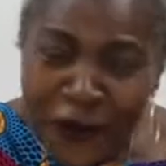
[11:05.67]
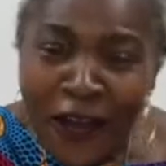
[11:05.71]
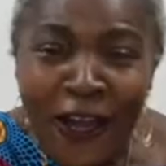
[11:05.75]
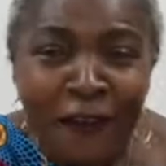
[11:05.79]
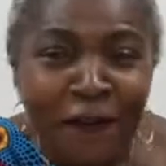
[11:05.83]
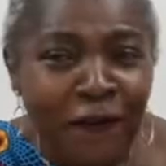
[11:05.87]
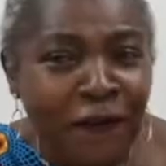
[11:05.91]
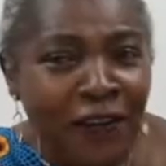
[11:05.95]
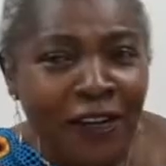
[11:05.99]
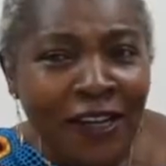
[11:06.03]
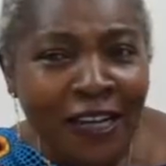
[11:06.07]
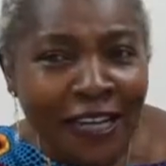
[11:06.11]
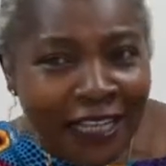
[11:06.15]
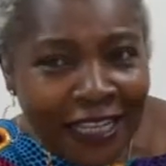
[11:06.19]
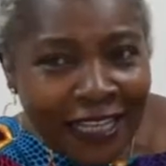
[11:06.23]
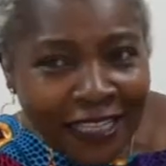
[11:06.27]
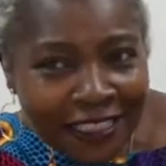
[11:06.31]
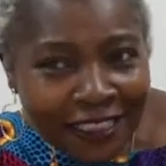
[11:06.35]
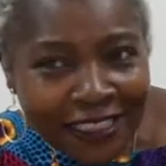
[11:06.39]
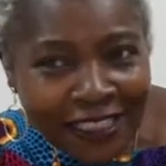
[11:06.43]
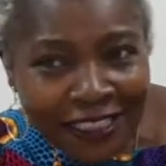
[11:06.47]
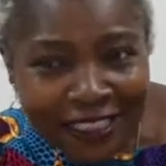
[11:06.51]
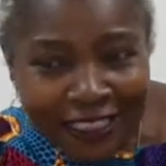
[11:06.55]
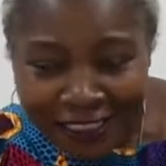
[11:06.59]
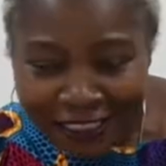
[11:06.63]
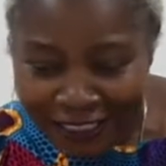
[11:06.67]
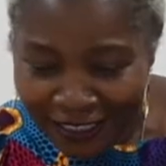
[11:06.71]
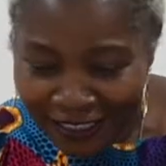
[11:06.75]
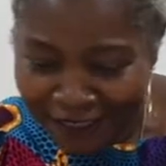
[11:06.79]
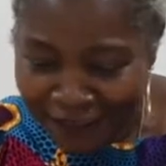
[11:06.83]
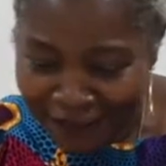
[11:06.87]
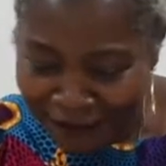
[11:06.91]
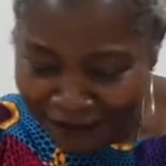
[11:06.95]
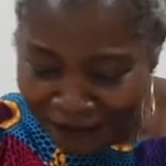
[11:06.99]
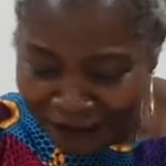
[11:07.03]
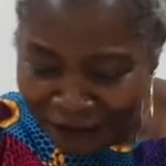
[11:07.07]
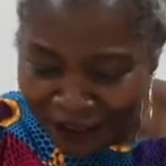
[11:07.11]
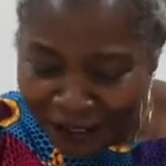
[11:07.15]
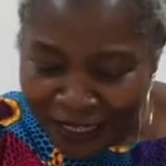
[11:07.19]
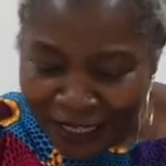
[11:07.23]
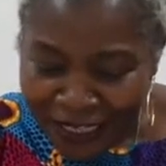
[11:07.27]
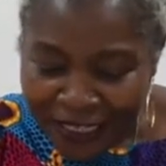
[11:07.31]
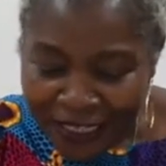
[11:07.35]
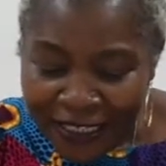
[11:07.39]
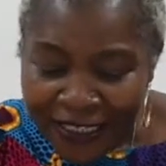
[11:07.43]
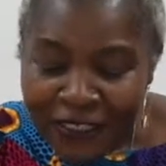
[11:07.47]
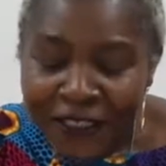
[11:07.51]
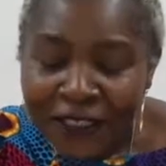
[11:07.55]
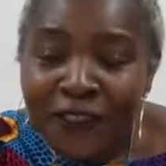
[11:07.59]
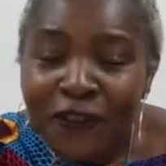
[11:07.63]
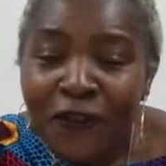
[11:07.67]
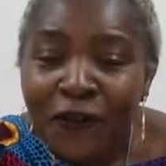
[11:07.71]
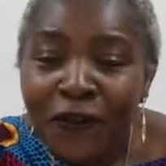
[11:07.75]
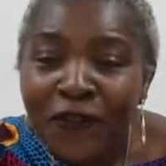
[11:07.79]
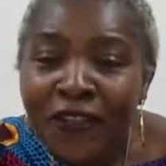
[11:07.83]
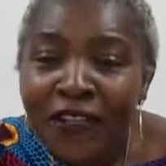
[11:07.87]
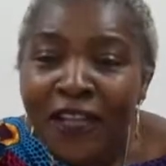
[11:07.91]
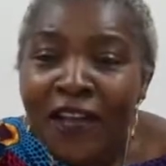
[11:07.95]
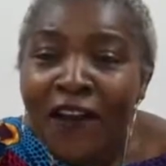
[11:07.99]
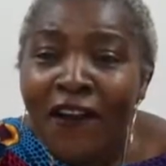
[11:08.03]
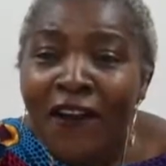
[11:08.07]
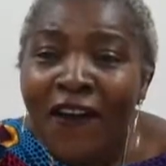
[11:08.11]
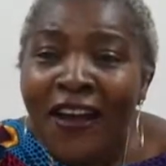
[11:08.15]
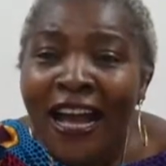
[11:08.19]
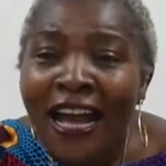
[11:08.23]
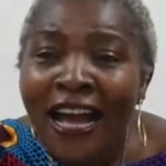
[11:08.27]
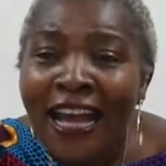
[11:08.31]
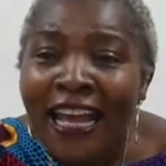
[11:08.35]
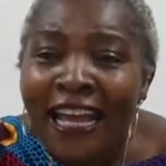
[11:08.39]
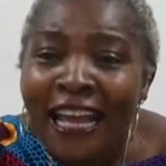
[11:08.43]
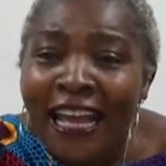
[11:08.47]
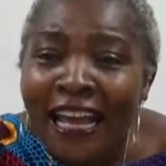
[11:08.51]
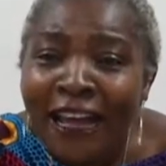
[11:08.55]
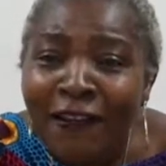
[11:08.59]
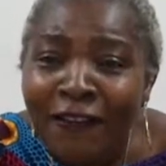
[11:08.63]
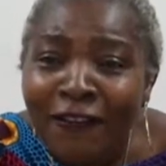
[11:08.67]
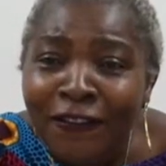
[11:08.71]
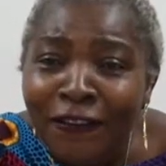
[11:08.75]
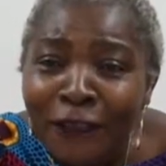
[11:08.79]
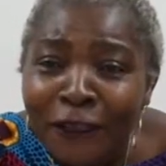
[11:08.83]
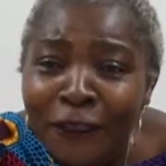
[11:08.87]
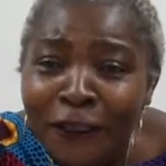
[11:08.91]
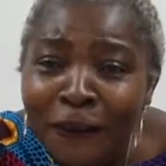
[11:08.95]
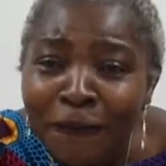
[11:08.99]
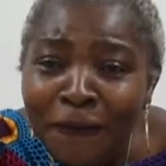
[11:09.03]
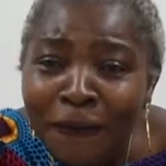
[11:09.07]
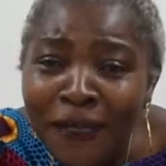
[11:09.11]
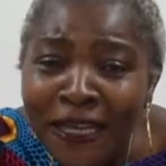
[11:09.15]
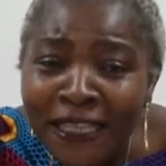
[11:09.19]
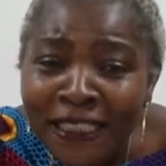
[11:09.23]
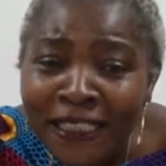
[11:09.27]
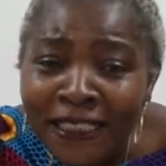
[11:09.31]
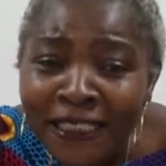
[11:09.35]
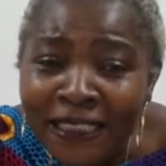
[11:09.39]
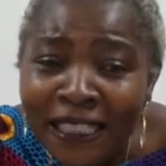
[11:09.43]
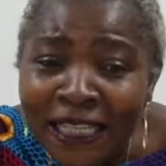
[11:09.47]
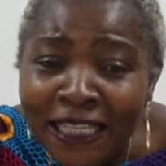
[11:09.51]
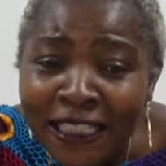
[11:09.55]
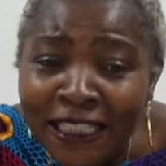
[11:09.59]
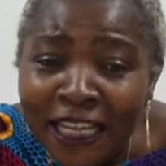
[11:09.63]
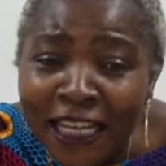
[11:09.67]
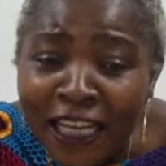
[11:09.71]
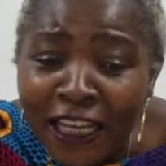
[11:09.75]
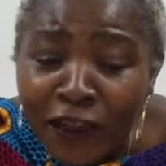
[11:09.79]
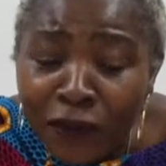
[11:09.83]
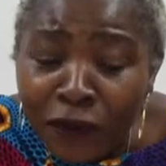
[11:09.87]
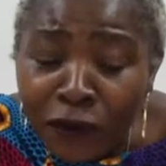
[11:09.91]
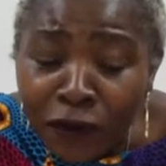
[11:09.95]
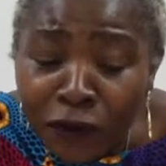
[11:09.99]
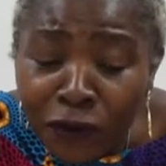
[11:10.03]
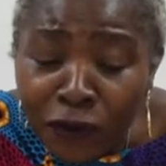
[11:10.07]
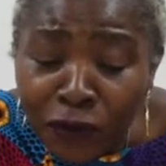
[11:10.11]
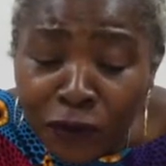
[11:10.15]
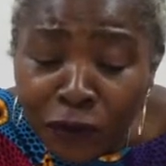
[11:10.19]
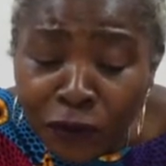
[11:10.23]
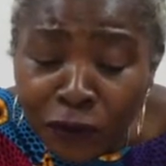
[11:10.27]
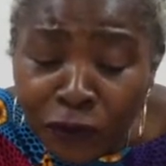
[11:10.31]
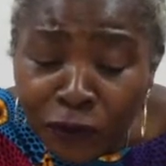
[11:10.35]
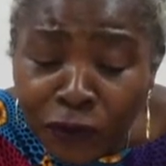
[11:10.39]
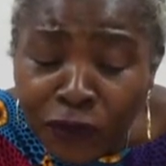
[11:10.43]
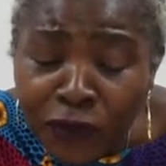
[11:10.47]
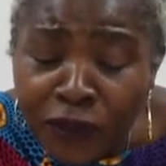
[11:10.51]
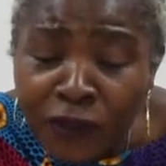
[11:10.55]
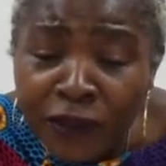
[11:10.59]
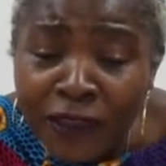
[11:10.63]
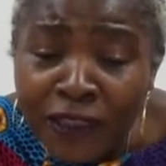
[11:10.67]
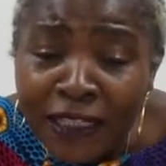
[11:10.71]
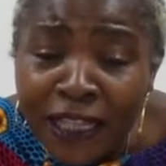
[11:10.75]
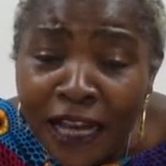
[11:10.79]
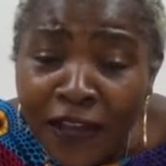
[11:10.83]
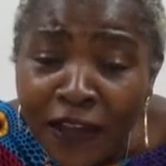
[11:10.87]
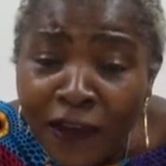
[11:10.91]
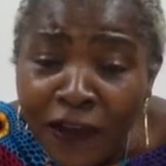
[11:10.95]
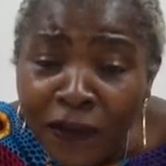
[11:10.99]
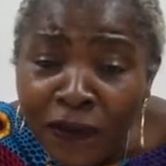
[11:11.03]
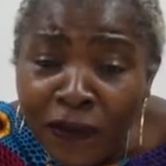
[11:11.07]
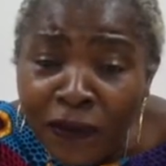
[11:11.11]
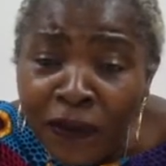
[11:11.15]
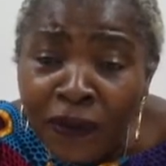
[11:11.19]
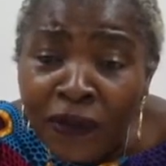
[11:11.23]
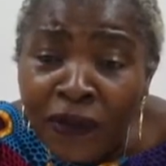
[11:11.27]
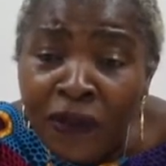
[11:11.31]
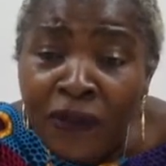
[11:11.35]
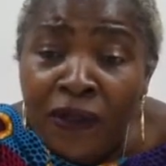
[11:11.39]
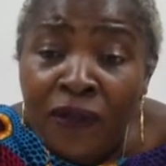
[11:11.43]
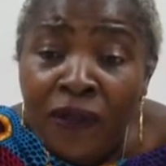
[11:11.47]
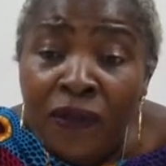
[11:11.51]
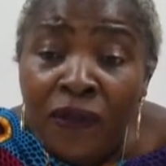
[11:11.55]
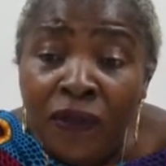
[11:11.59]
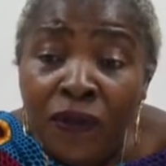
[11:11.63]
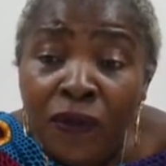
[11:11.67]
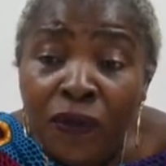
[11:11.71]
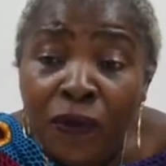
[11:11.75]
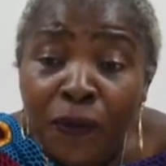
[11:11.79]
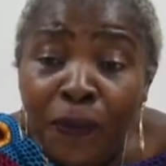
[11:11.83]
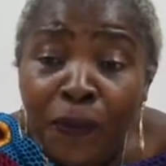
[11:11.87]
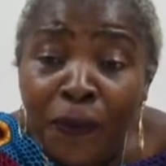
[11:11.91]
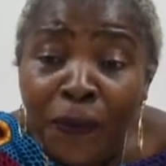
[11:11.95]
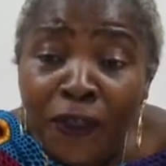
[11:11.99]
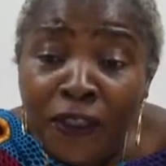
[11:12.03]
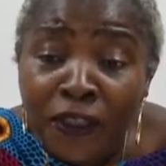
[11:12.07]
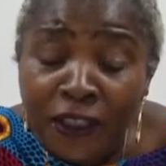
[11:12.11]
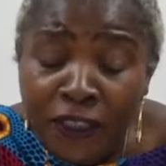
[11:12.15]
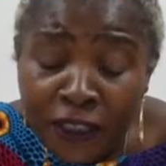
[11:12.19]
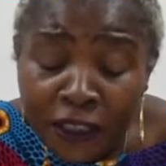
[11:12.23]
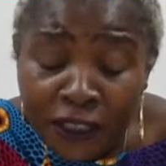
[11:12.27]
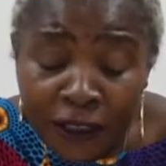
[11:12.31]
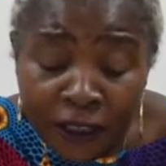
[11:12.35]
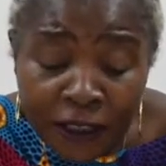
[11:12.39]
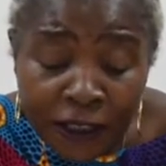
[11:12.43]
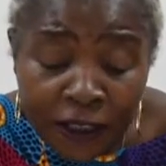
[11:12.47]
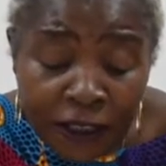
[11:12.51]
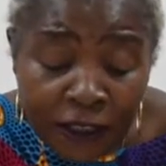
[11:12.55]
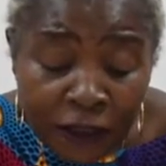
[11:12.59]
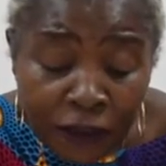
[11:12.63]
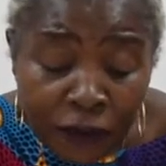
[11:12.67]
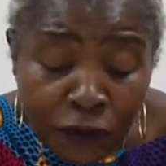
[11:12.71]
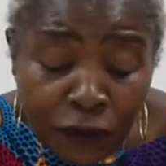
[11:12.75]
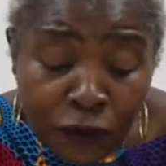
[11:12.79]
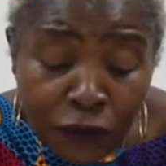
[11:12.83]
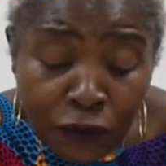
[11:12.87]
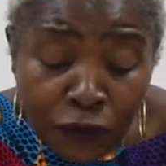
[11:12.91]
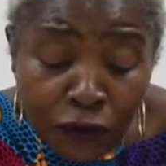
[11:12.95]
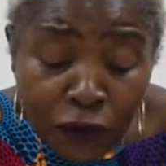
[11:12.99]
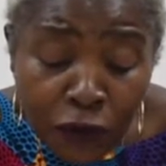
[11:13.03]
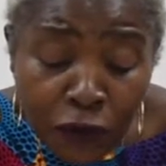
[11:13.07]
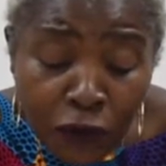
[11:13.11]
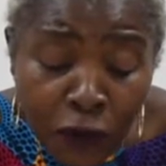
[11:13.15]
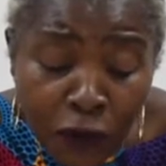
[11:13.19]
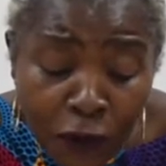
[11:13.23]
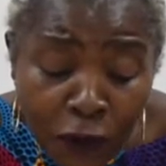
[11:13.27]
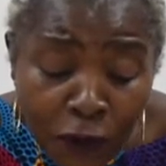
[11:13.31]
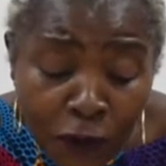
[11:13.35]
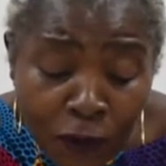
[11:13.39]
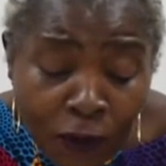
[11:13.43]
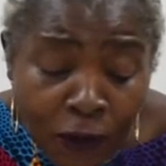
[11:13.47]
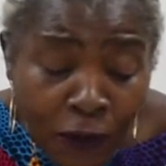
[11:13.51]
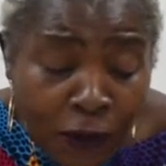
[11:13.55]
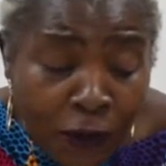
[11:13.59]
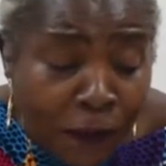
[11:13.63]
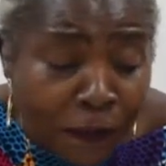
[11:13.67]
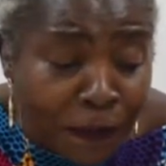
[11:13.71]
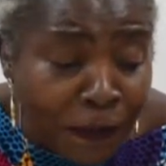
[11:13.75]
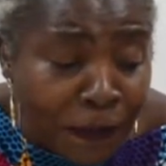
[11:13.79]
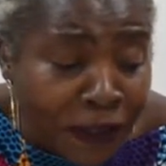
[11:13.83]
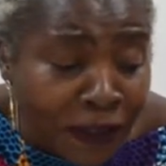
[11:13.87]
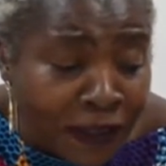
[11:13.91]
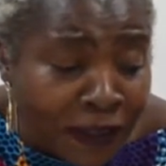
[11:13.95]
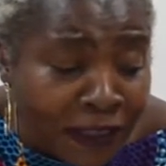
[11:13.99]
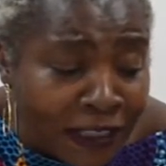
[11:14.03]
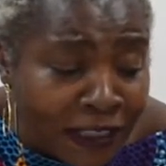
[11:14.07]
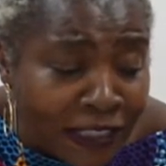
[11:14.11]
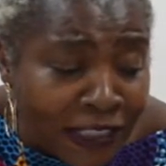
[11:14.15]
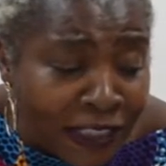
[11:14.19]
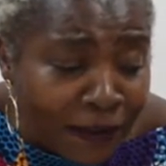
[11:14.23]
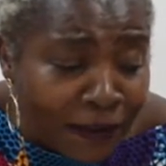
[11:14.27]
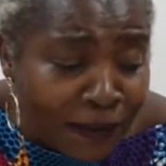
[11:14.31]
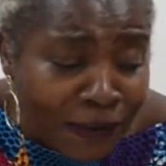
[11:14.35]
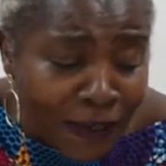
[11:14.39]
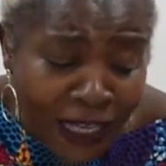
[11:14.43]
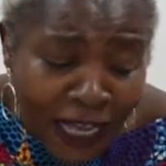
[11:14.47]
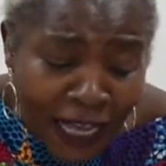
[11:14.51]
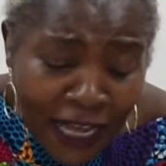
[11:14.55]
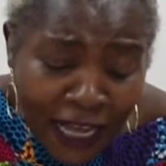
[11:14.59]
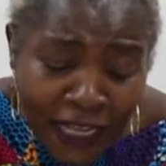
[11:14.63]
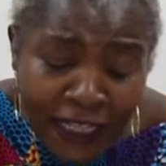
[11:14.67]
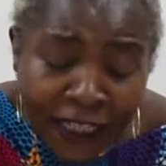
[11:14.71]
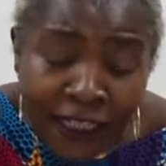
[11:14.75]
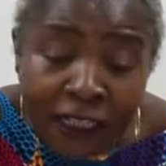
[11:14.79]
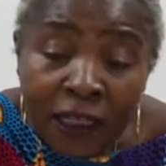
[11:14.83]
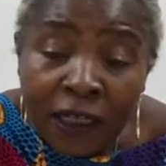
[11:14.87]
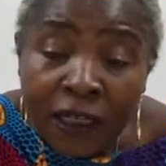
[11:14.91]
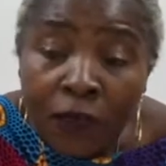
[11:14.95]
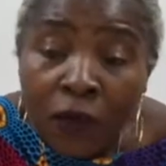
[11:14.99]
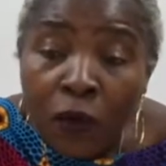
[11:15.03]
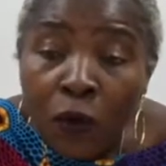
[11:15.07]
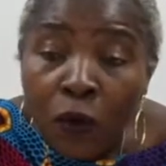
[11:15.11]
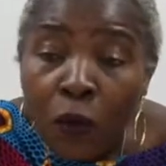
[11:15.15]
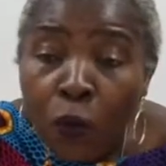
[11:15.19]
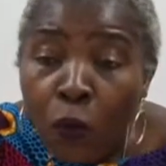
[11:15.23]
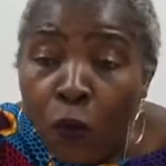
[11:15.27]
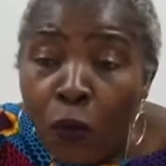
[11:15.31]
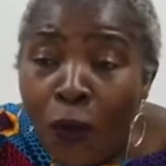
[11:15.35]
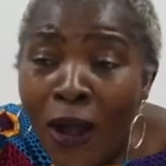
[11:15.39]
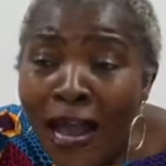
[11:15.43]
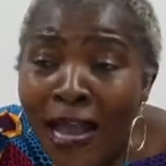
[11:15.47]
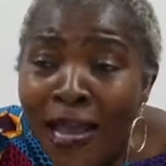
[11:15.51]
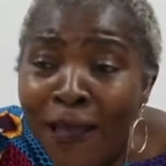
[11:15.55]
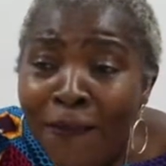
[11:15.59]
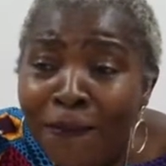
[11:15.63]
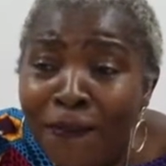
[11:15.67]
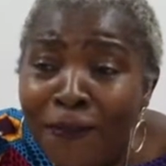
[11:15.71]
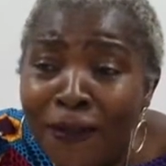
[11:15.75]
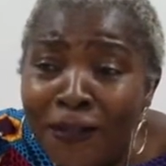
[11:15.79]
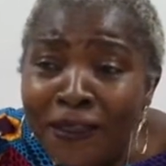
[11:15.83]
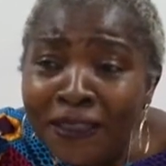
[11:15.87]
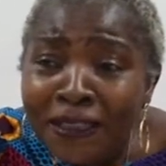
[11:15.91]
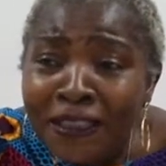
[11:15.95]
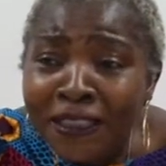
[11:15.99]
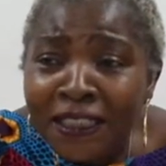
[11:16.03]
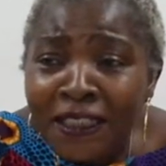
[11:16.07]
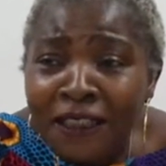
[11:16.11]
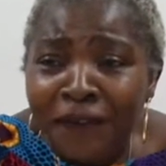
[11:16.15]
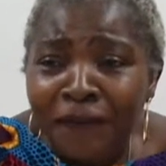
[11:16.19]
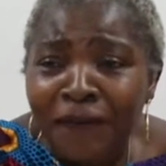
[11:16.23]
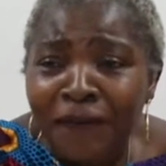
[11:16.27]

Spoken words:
I feel like I did it. So now I have the space that I'm gonna use now to draw a building behind. Why building?